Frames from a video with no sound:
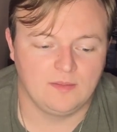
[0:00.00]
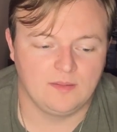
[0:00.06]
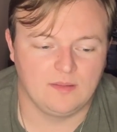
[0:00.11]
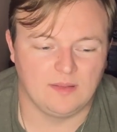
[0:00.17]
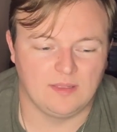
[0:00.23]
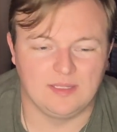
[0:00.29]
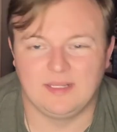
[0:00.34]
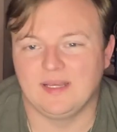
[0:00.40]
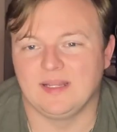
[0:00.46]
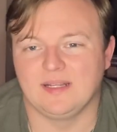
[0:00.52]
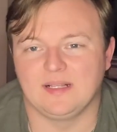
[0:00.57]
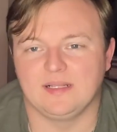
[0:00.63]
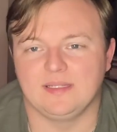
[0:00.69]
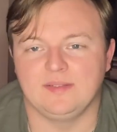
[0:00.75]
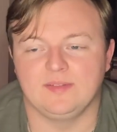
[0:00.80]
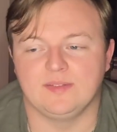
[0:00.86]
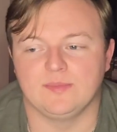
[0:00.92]
like kind of
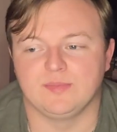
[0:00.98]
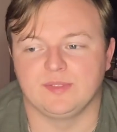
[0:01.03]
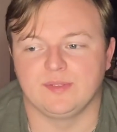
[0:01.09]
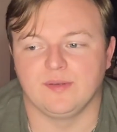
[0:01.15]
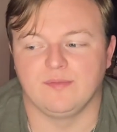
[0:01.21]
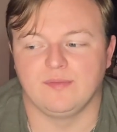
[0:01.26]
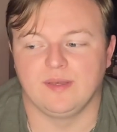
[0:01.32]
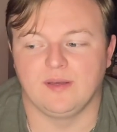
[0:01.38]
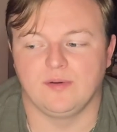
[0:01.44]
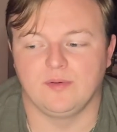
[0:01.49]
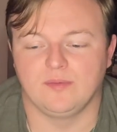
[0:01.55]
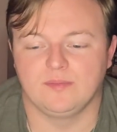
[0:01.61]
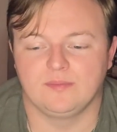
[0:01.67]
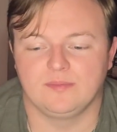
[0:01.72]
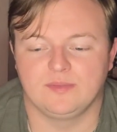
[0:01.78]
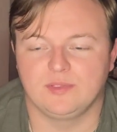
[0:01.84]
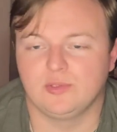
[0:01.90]
clean some stuff out,
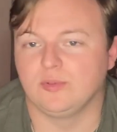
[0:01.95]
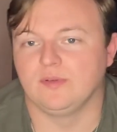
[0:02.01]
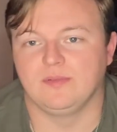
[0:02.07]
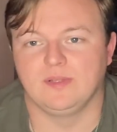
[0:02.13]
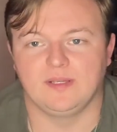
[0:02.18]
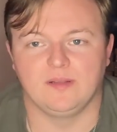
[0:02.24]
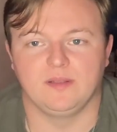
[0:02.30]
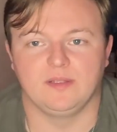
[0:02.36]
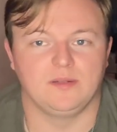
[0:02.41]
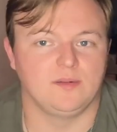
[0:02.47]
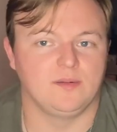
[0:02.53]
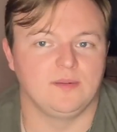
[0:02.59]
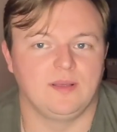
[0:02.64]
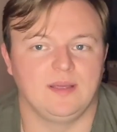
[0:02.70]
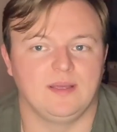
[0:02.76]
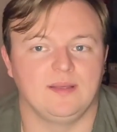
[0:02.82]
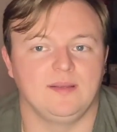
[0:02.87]
sort of like a little,
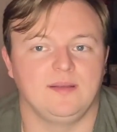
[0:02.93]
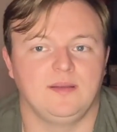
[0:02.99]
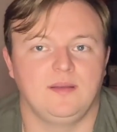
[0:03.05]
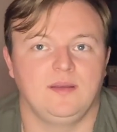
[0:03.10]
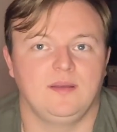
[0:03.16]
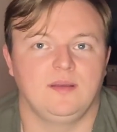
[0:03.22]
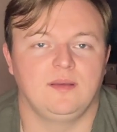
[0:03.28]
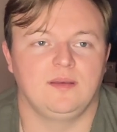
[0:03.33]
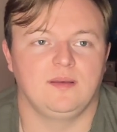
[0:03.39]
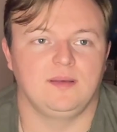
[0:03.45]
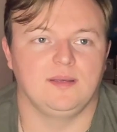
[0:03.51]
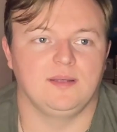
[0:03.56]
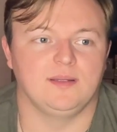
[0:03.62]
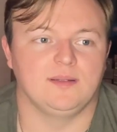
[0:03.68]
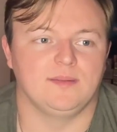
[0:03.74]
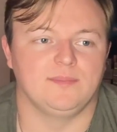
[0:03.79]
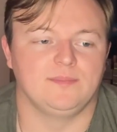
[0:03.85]
hey,
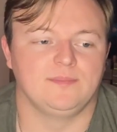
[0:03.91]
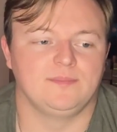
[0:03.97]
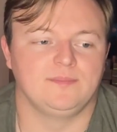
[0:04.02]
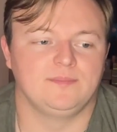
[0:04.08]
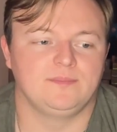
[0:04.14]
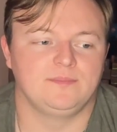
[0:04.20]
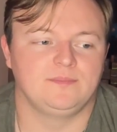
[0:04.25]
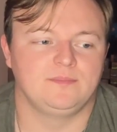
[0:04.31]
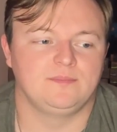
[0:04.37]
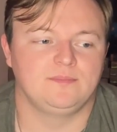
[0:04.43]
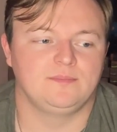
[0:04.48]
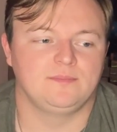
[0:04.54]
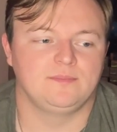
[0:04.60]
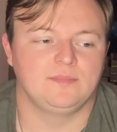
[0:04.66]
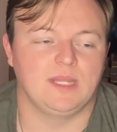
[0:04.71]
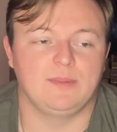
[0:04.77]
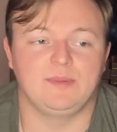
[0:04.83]
um,
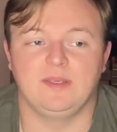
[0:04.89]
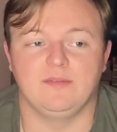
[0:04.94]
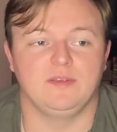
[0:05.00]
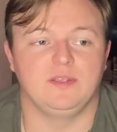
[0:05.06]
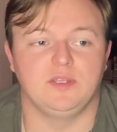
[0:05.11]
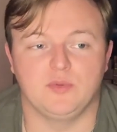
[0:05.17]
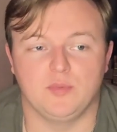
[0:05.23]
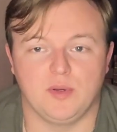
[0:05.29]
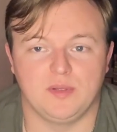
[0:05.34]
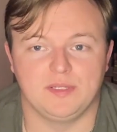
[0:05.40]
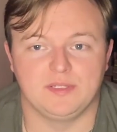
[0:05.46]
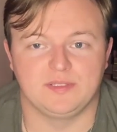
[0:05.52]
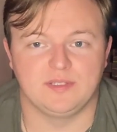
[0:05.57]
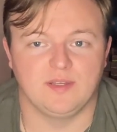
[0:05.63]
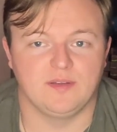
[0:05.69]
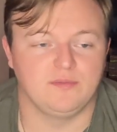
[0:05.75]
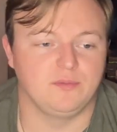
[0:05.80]
I'm giving you all this
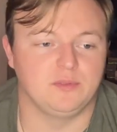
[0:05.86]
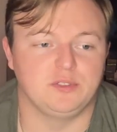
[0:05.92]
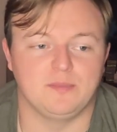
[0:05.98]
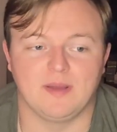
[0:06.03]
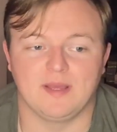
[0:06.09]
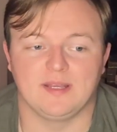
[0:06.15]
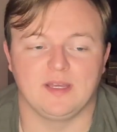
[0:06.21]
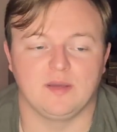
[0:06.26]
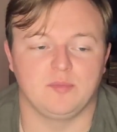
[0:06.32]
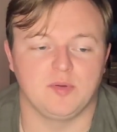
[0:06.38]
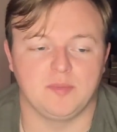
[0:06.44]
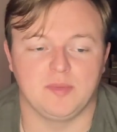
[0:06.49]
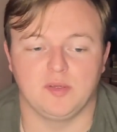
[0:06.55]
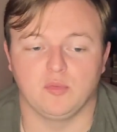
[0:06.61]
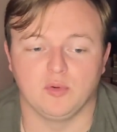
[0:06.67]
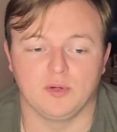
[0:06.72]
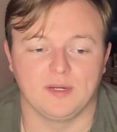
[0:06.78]
stuff, would you mind helping
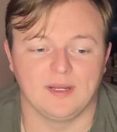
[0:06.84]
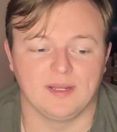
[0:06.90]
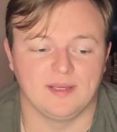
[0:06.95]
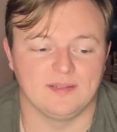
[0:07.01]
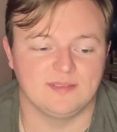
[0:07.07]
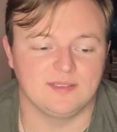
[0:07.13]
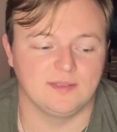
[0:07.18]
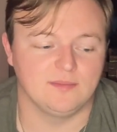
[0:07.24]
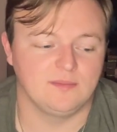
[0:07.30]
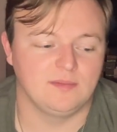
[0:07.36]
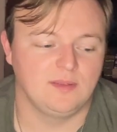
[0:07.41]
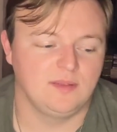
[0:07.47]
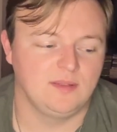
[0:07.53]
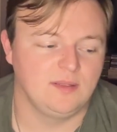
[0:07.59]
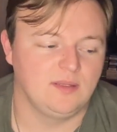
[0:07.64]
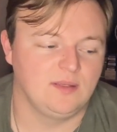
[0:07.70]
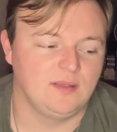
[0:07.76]
me organize it?
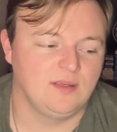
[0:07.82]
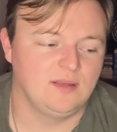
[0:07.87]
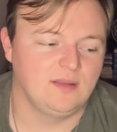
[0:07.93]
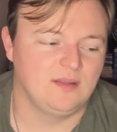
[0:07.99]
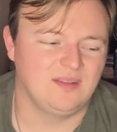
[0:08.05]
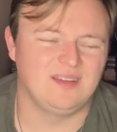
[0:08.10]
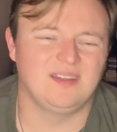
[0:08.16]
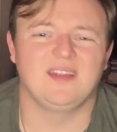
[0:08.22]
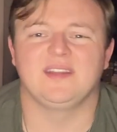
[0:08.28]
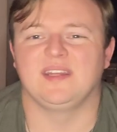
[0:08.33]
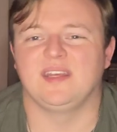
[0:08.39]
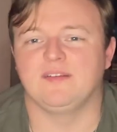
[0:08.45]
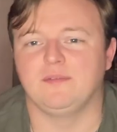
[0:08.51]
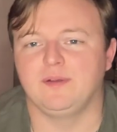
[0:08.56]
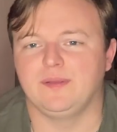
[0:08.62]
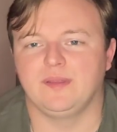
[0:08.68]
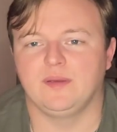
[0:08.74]
Not
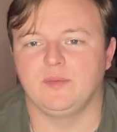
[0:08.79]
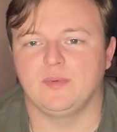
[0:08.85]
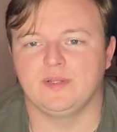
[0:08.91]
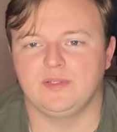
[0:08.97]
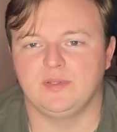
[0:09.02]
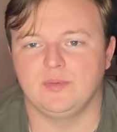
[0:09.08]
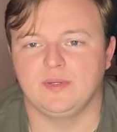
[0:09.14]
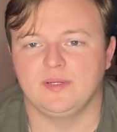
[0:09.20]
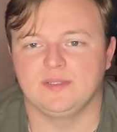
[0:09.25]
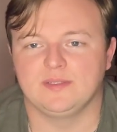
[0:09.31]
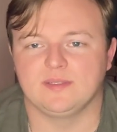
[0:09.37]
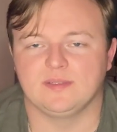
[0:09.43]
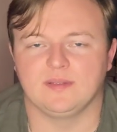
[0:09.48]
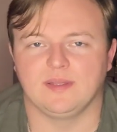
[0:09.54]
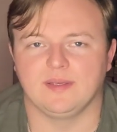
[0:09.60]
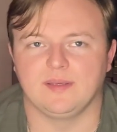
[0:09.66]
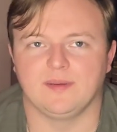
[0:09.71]
everything went to us.
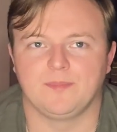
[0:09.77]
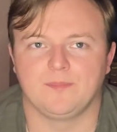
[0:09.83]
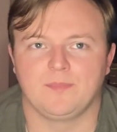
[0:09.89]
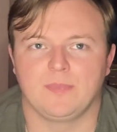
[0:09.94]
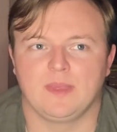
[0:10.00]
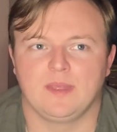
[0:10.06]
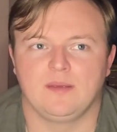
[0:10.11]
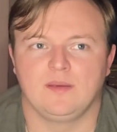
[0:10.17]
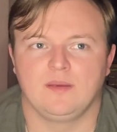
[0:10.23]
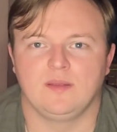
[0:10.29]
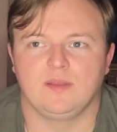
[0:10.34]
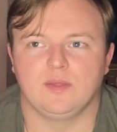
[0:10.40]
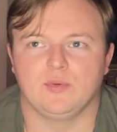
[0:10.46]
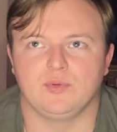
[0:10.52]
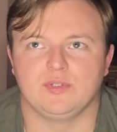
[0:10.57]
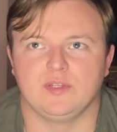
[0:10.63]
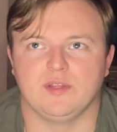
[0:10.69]
Like,
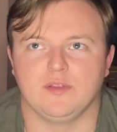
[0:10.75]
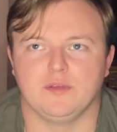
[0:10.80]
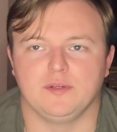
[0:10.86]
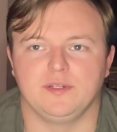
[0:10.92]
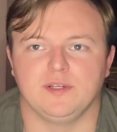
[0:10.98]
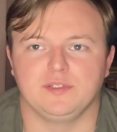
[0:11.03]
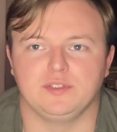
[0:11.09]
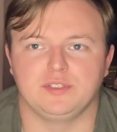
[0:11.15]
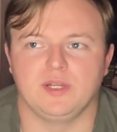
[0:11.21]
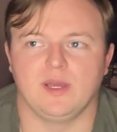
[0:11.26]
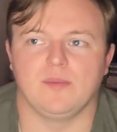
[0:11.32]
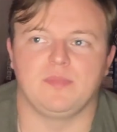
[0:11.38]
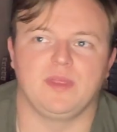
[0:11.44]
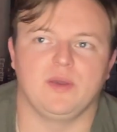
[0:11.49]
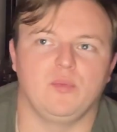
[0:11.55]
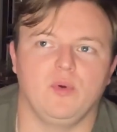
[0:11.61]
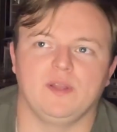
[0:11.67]
there was another gun shop
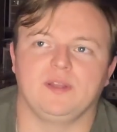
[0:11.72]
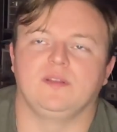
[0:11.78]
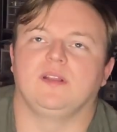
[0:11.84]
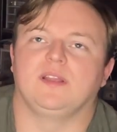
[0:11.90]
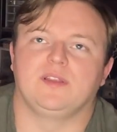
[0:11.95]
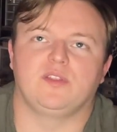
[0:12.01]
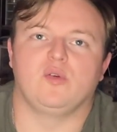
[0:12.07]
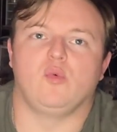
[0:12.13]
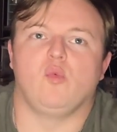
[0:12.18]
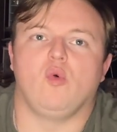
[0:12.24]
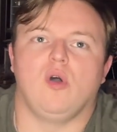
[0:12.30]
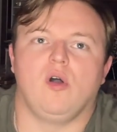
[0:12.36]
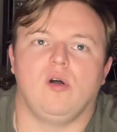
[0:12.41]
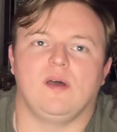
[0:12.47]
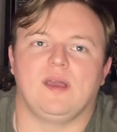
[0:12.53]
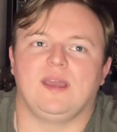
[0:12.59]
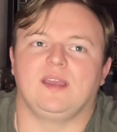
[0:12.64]
that wanted like the
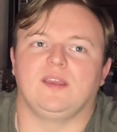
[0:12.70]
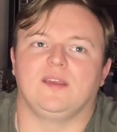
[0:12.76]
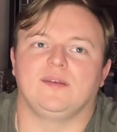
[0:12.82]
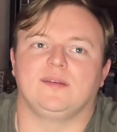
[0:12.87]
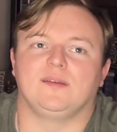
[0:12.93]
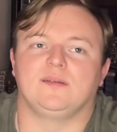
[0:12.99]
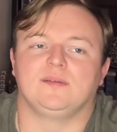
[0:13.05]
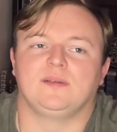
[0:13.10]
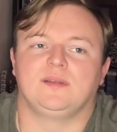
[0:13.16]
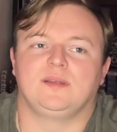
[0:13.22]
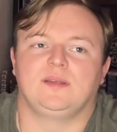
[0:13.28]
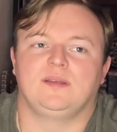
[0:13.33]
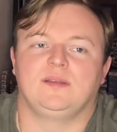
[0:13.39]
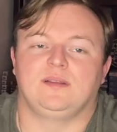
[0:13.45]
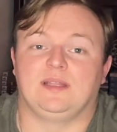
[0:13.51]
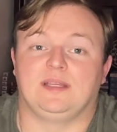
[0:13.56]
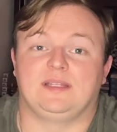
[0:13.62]
wall hanging,
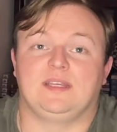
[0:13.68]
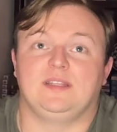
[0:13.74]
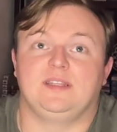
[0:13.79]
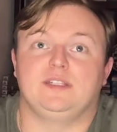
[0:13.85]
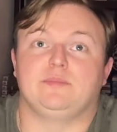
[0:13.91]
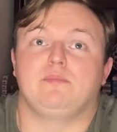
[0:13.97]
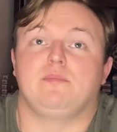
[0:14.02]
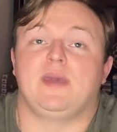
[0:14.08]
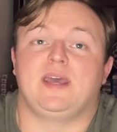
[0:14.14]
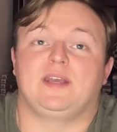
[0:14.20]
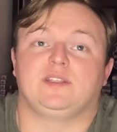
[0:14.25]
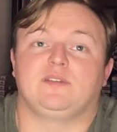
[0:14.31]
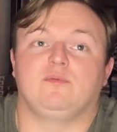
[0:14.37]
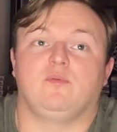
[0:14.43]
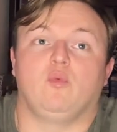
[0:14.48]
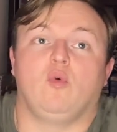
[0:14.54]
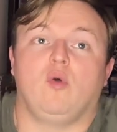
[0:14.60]
like they had these
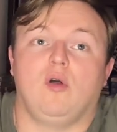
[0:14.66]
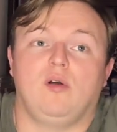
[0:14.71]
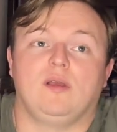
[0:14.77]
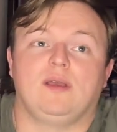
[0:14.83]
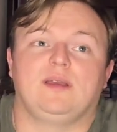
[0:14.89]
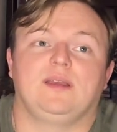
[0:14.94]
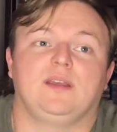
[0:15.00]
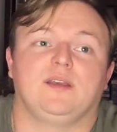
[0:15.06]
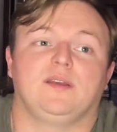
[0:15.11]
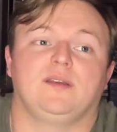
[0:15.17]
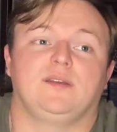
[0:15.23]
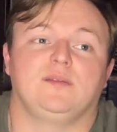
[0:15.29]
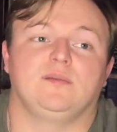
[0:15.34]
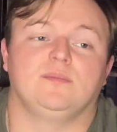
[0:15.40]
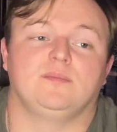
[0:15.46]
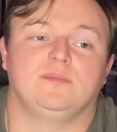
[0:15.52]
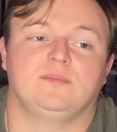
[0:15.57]
massive wall hanging,